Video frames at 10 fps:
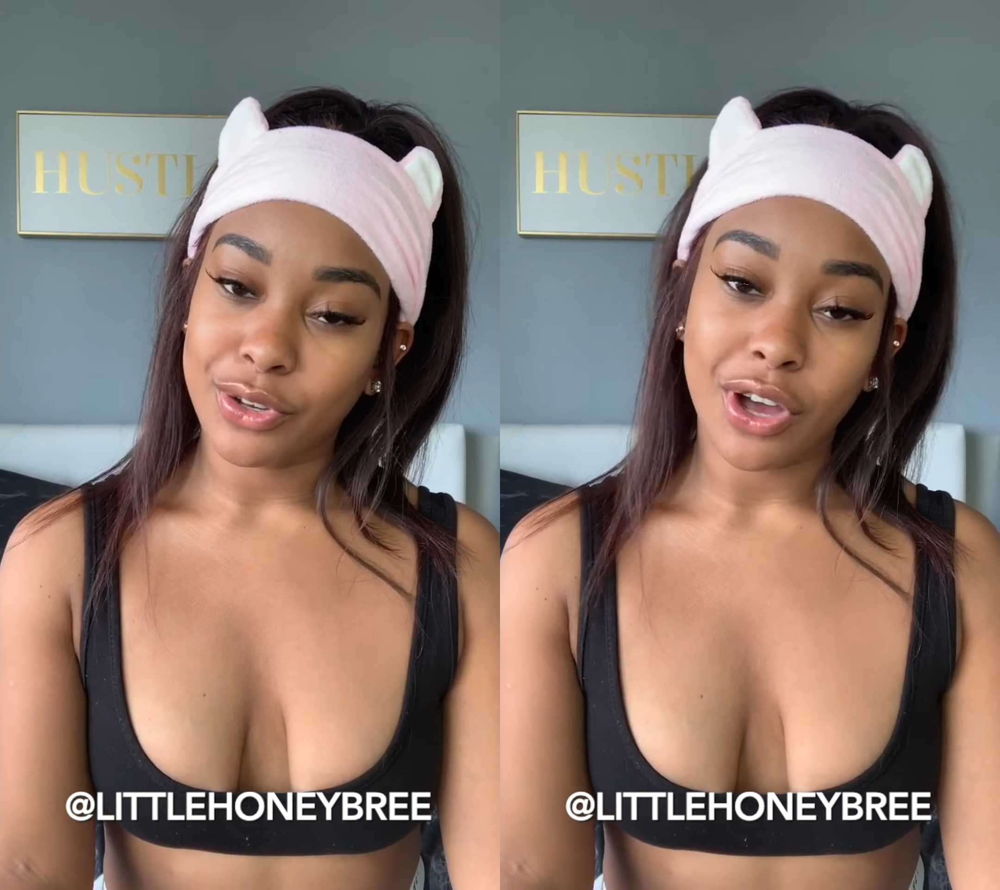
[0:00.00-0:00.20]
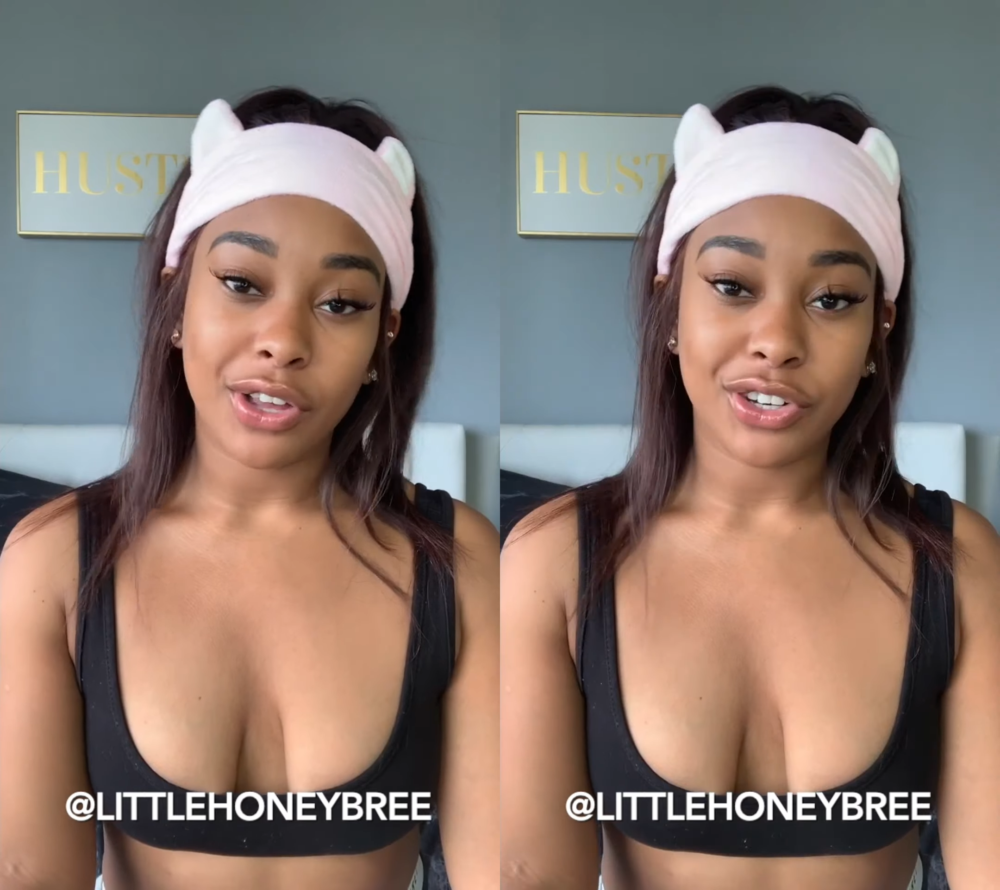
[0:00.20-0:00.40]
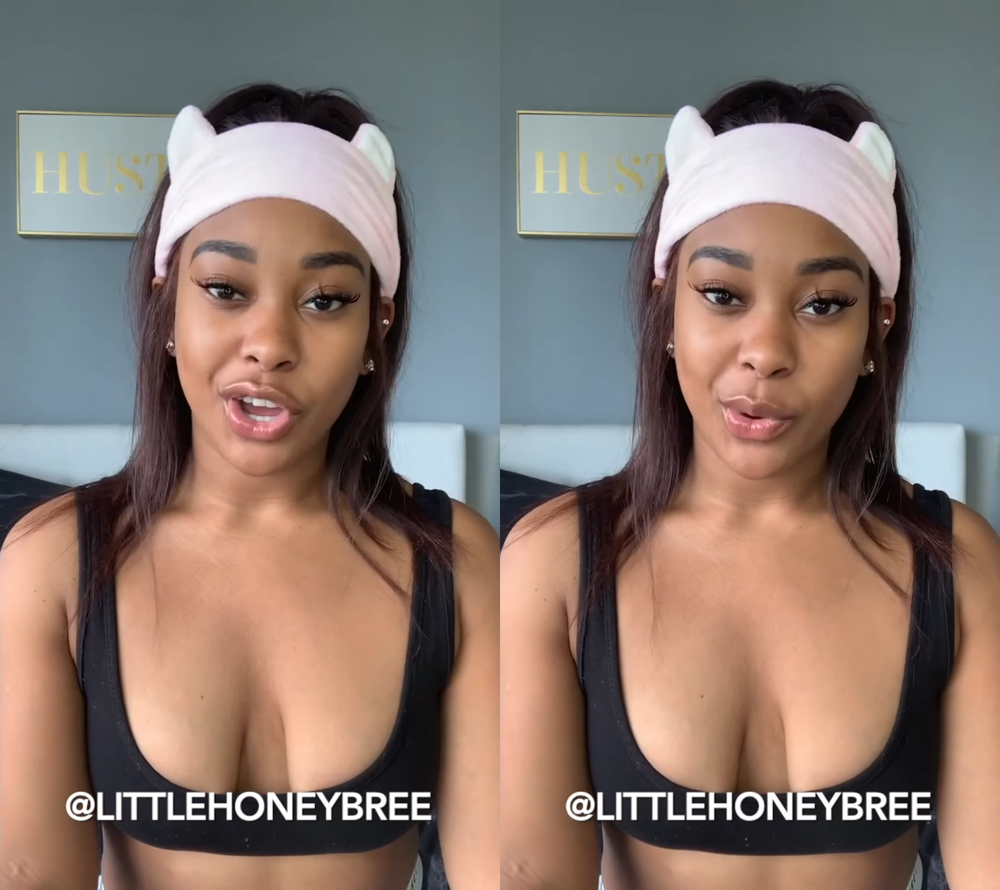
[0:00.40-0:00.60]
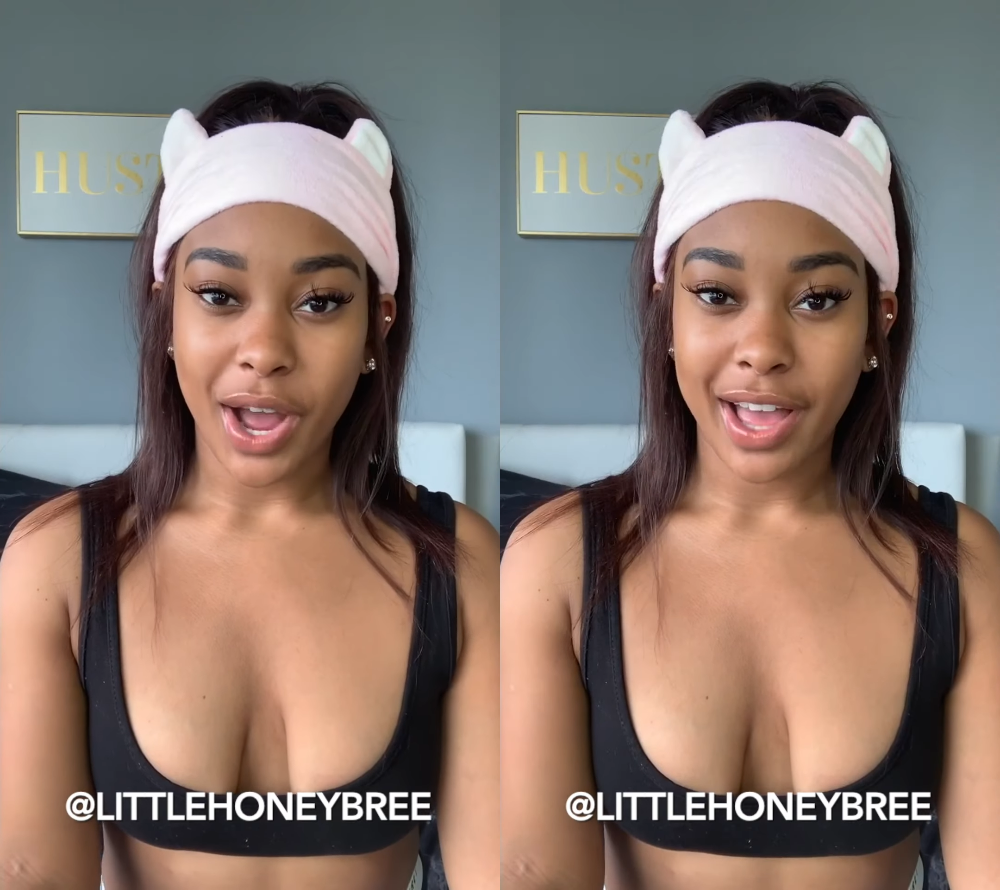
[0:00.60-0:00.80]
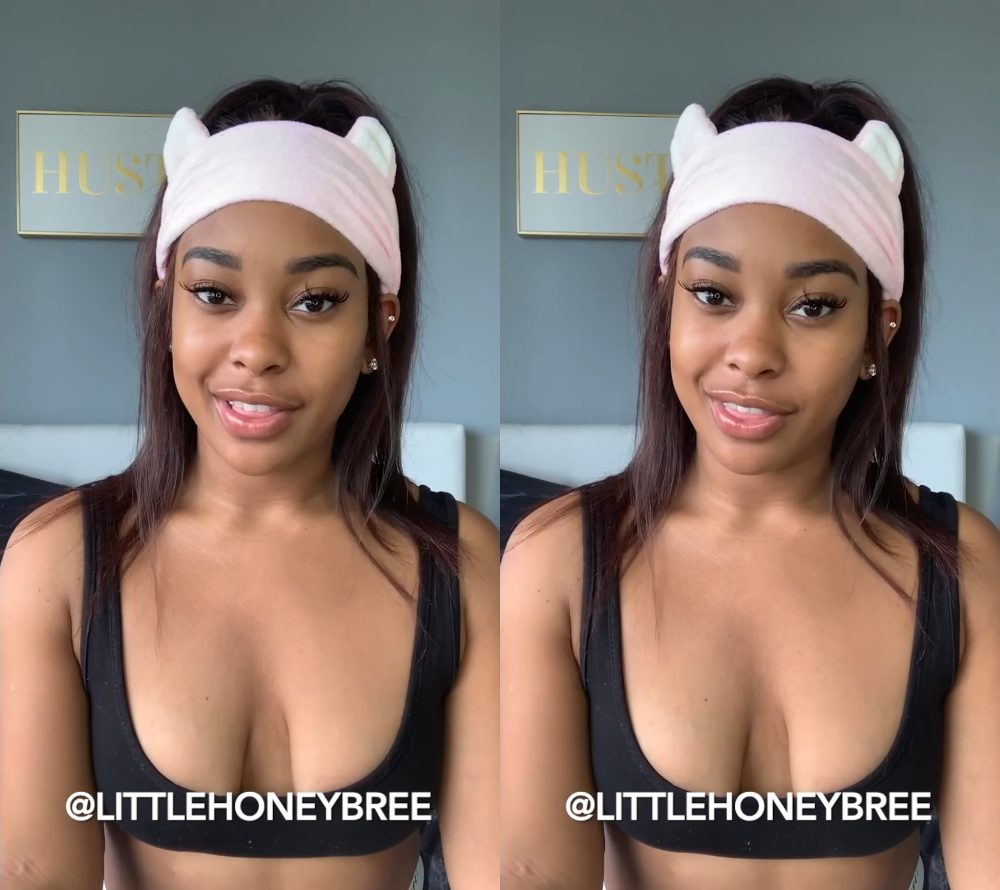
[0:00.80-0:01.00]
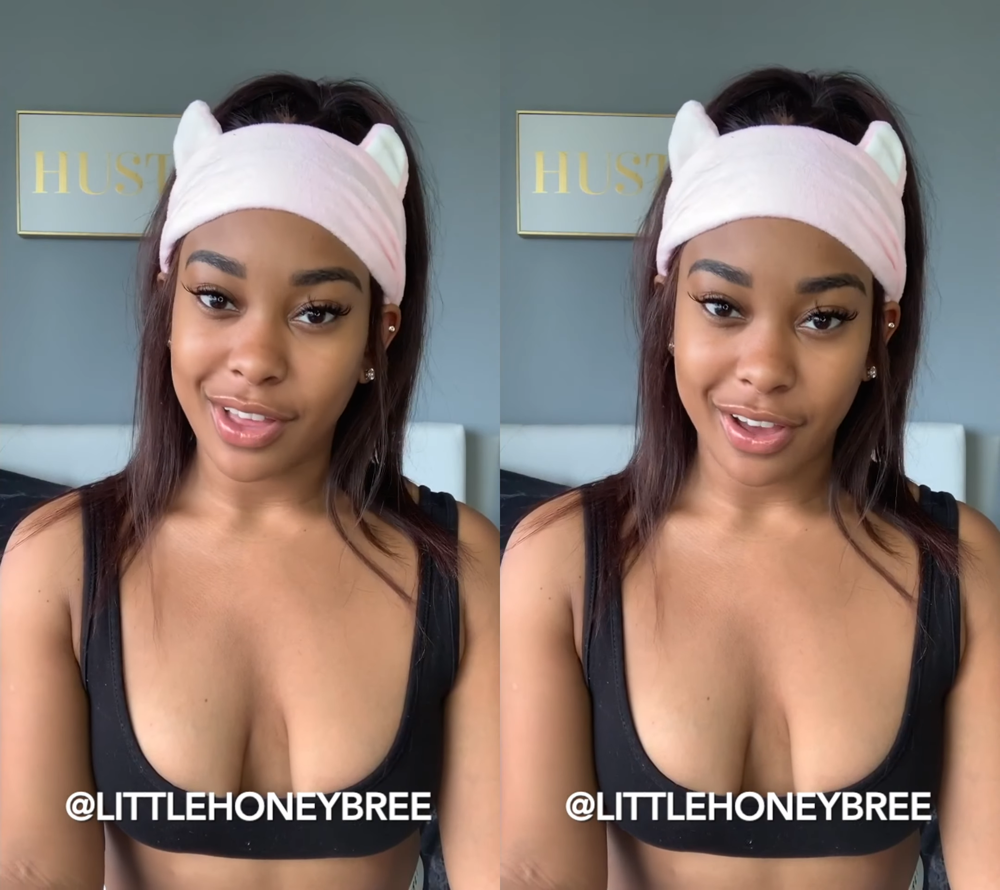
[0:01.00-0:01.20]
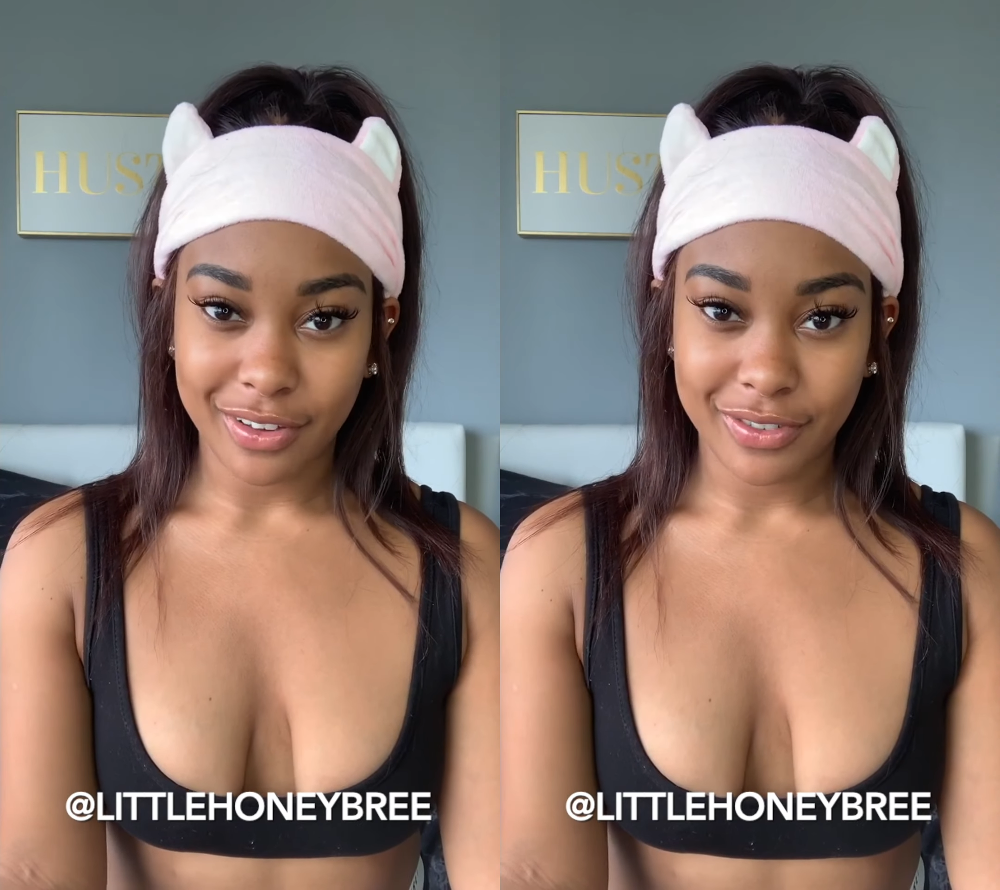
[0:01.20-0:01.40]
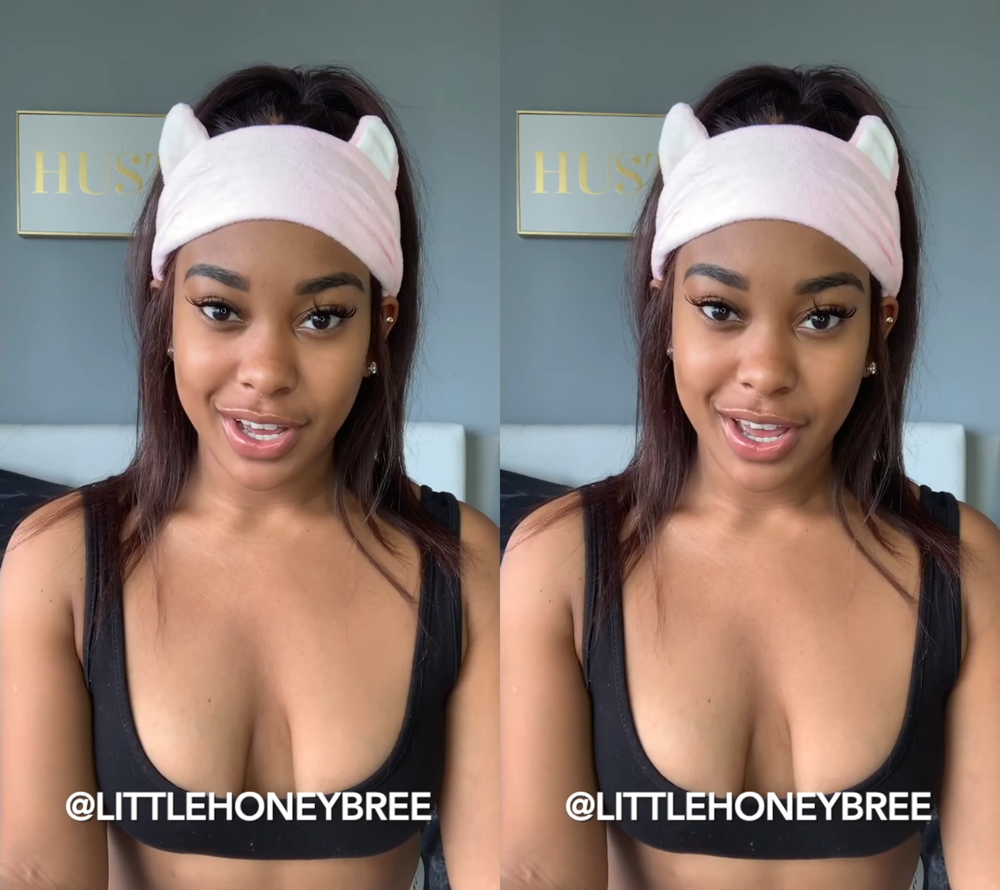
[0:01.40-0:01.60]
Y'all know I
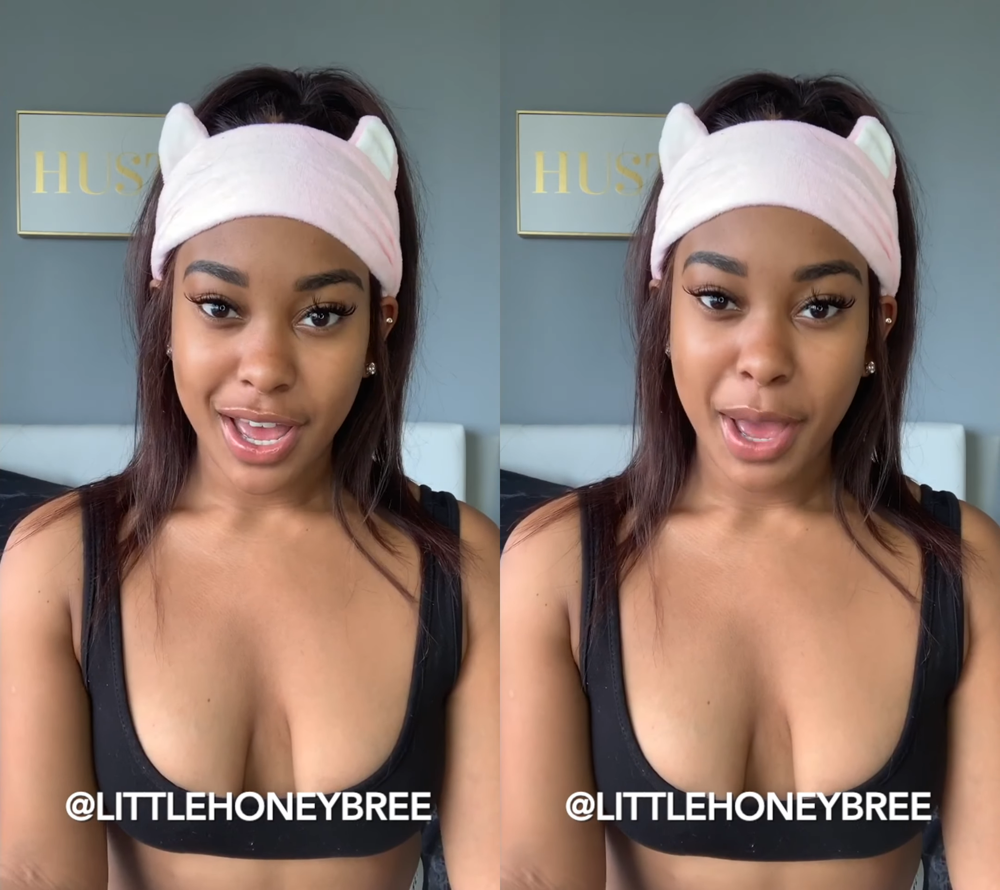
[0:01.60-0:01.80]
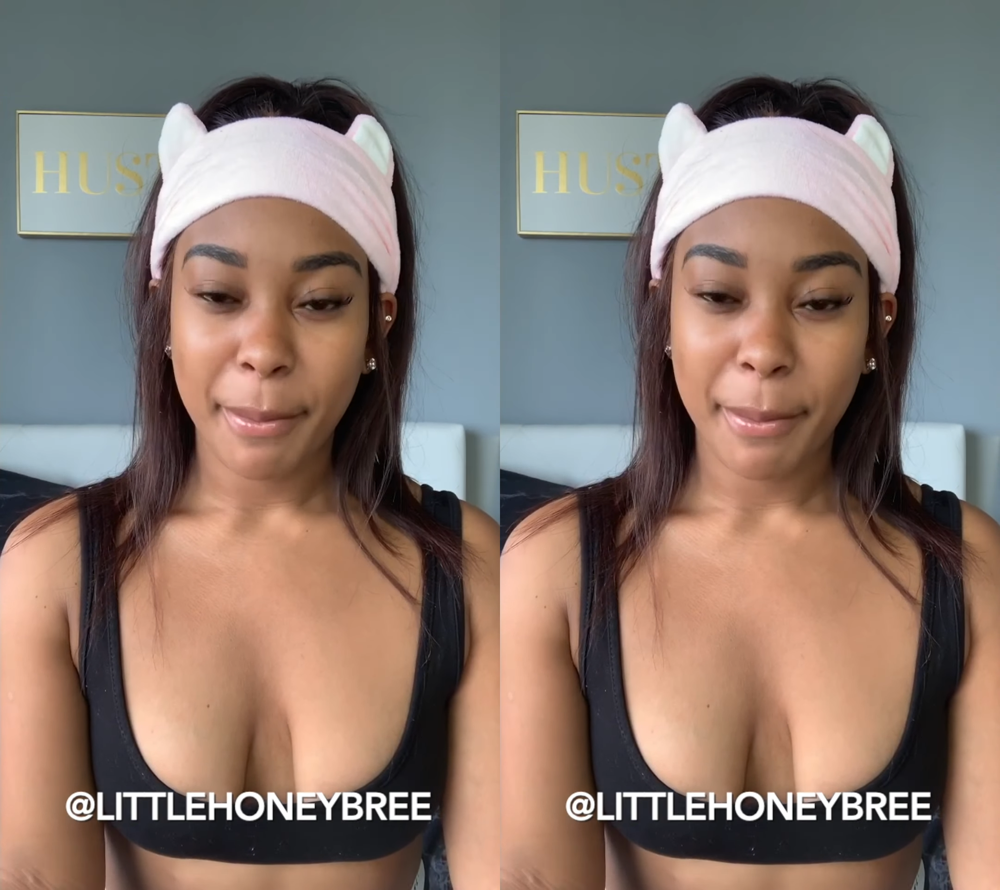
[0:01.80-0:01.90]
love